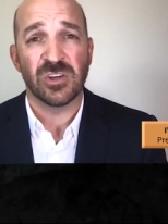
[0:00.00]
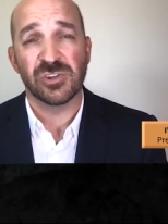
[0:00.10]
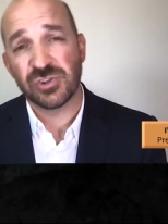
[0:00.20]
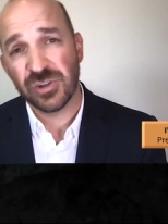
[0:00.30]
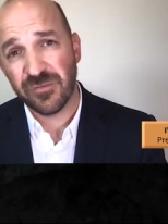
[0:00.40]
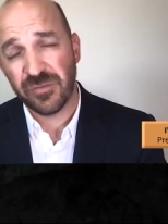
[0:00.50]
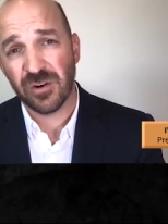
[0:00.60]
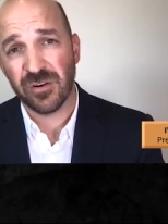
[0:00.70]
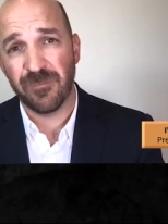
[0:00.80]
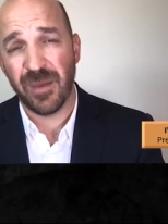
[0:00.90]
should
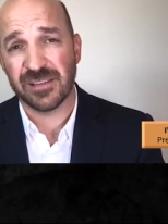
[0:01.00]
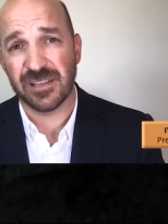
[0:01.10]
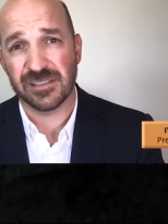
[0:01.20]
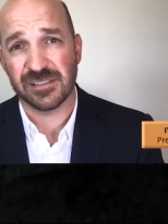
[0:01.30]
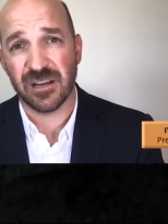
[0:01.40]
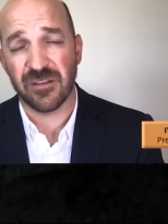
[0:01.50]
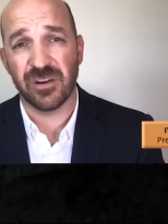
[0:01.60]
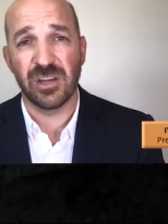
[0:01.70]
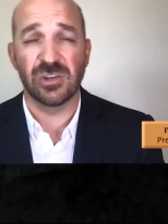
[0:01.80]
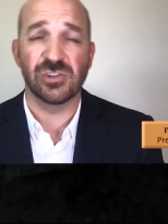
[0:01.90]
Fury make the
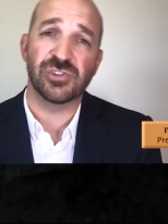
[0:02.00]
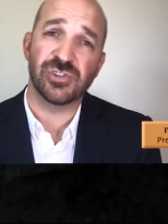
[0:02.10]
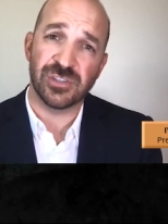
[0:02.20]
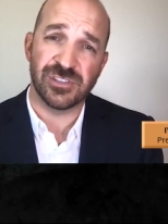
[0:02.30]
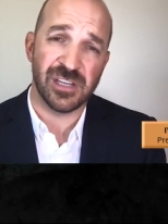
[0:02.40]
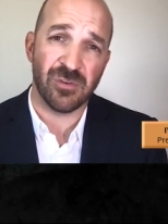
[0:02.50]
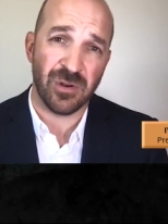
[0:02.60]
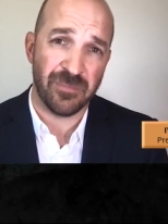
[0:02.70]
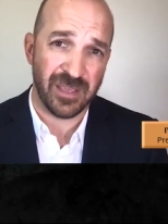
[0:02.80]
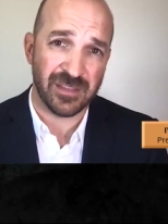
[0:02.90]
discovery, should Tier
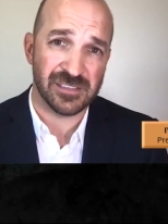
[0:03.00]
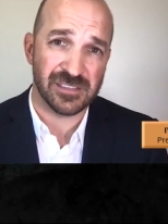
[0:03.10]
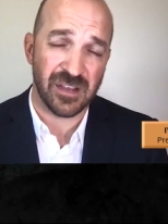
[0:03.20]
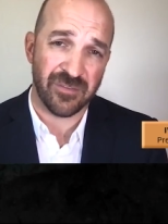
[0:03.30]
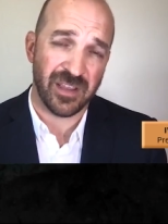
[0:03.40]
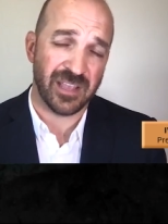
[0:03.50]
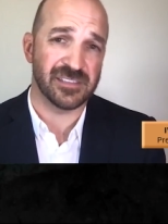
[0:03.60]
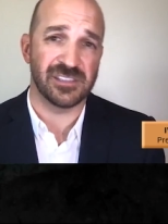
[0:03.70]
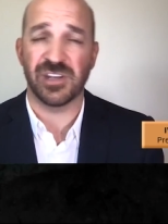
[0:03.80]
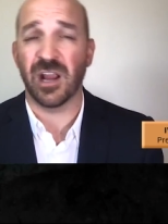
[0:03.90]
One make the discovery, as
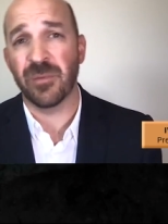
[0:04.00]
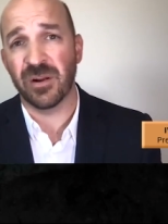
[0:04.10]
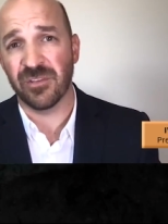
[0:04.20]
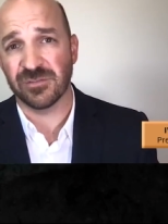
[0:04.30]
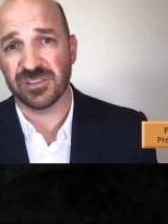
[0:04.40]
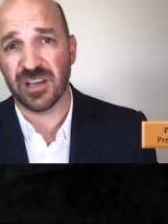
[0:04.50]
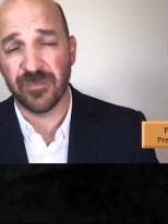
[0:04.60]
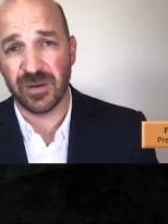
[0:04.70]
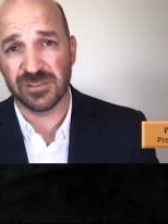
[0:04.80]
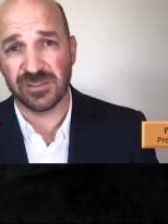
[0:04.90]
the chairman of those
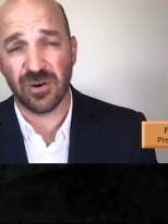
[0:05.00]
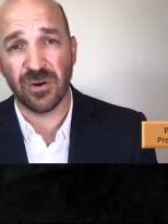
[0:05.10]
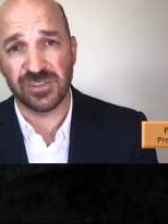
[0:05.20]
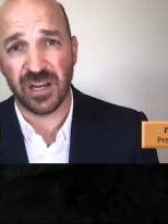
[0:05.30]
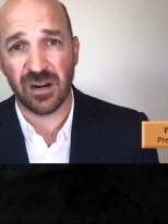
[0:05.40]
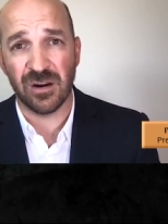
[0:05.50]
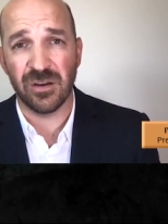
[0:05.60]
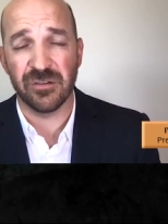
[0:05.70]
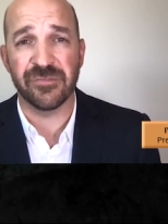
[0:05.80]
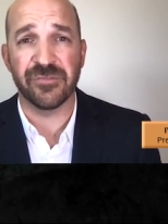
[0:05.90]
companies or co-chair
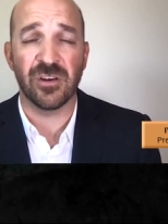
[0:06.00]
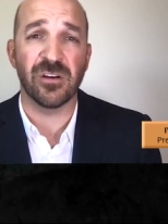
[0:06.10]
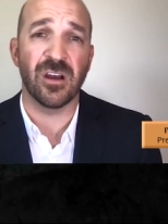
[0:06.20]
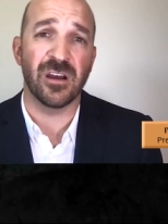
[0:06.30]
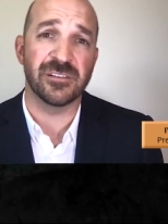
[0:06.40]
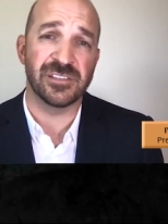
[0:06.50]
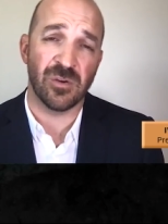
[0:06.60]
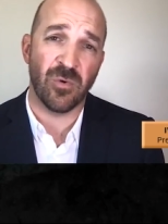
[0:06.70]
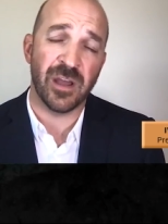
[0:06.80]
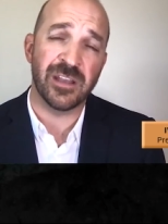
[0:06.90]
of Fury, uh, Tier
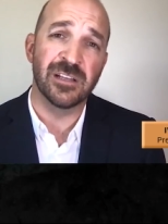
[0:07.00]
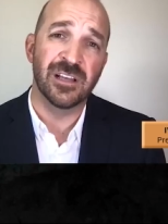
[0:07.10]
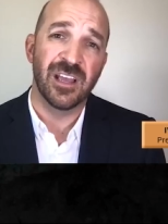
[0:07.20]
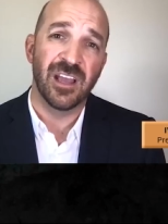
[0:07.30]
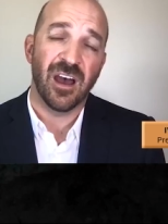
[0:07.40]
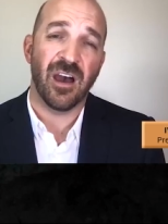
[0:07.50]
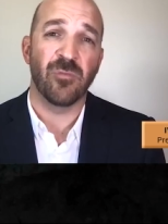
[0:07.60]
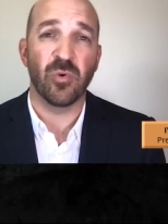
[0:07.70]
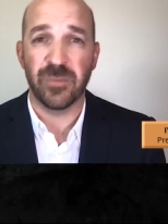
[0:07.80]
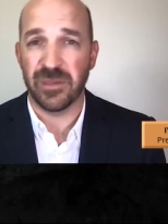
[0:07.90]
One, I
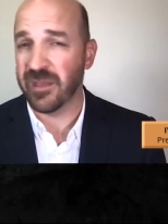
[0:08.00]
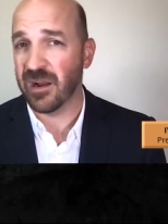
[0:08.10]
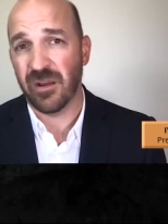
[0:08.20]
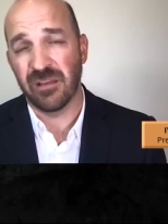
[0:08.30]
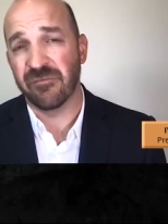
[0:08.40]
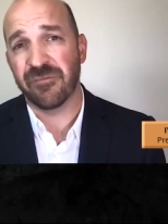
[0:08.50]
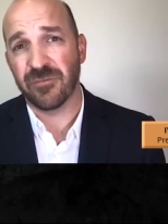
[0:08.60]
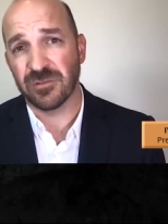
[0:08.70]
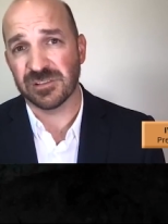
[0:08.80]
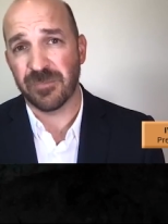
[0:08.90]
will be there in
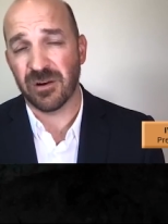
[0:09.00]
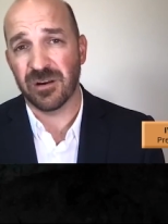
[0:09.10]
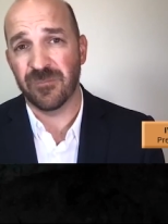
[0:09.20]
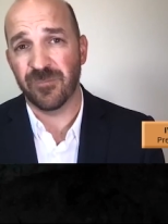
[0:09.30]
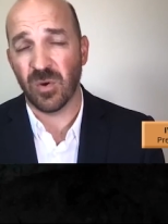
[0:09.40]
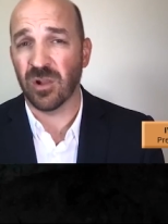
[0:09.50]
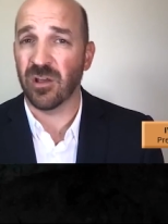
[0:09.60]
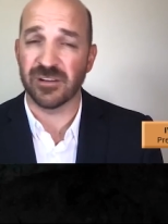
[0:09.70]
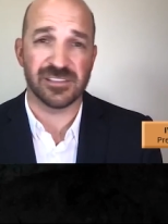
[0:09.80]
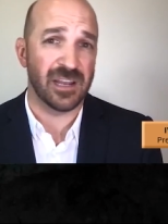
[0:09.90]
full spirit
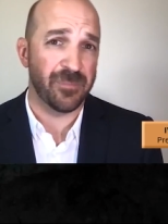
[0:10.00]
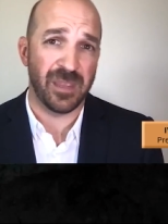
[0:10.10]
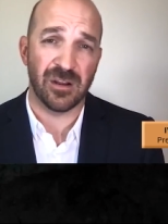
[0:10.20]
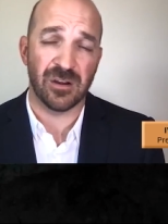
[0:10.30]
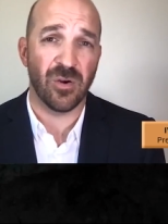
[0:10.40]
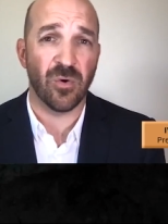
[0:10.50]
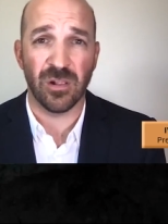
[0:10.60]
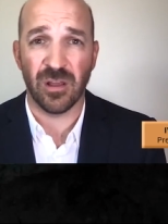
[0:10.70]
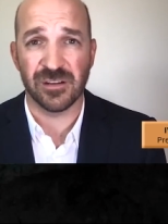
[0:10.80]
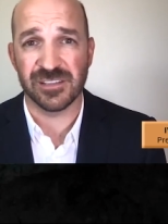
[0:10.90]
alongside Peter or
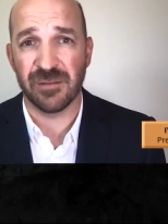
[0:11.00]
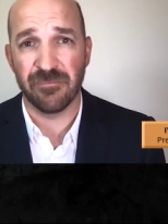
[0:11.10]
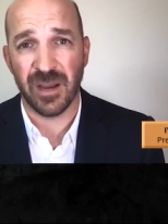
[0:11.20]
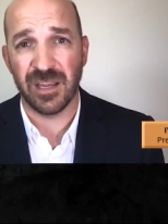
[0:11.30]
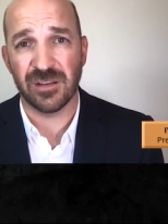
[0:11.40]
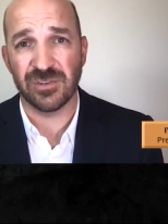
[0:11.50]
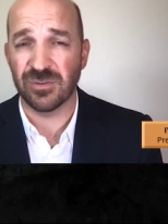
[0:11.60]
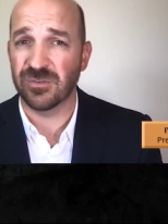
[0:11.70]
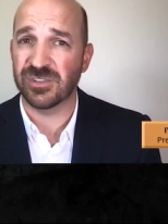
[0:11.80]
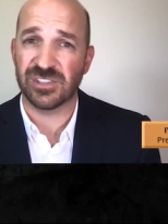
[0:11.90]
alongside Mike
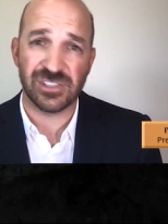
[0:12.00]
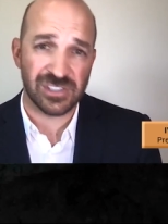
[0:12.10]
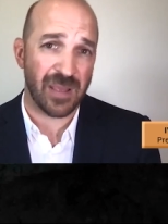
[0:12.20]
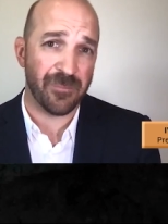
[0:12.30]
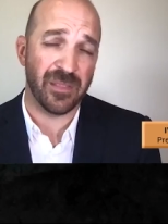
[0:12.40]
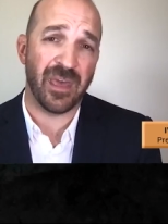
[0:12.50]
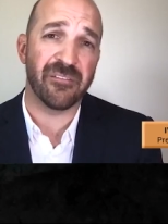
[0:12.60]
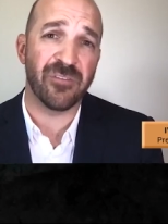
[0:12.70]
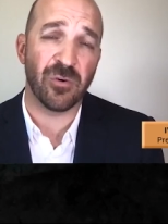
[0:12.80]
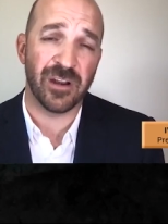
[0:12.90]
to champion that
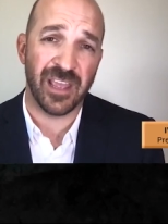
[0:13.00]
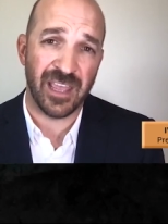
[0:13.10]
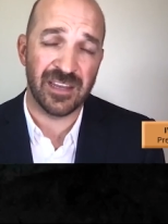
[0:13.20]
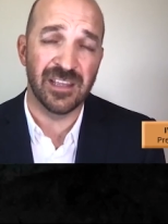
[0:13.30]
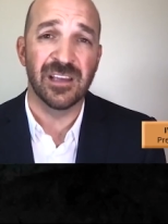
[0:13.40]
forward ahead.